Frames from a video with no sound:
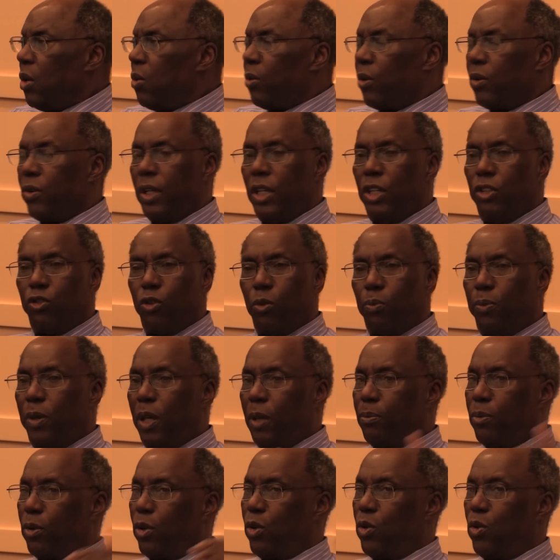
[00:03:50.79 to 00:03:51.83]
Well, these are
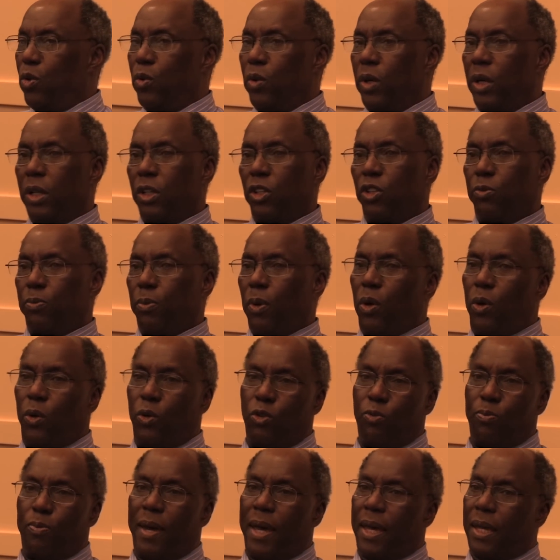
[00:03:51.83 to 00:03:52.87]
people who were
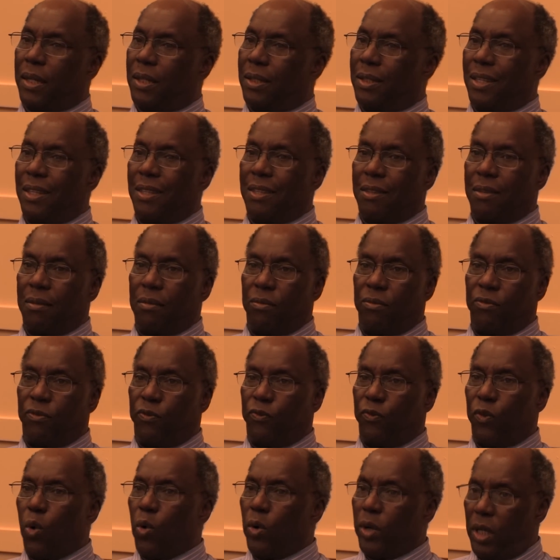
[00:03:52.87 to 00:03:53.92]
exposed back in the
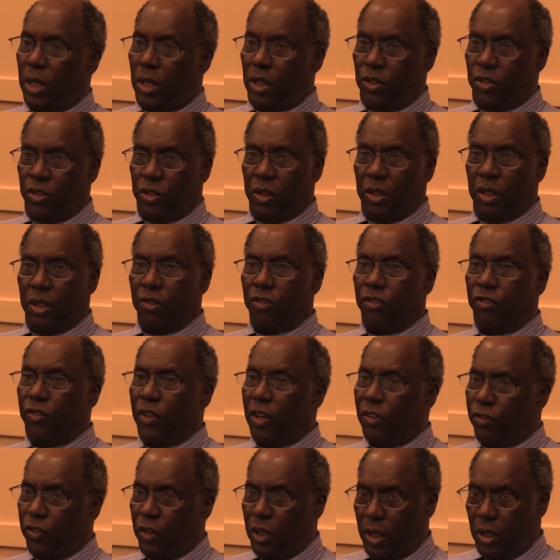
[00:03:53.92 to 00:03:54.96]
40s and
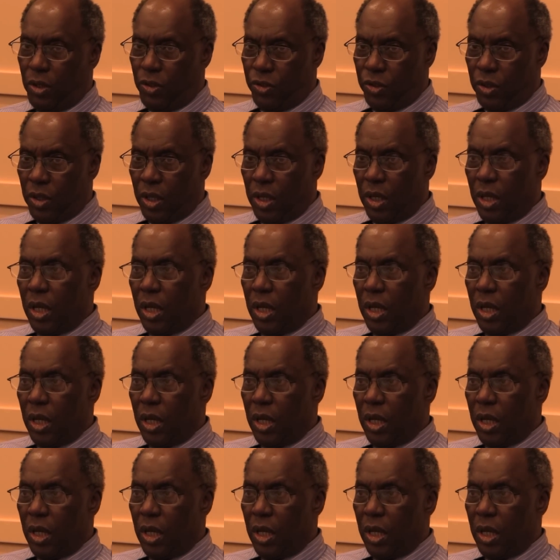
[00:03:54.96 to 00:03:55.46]
50s,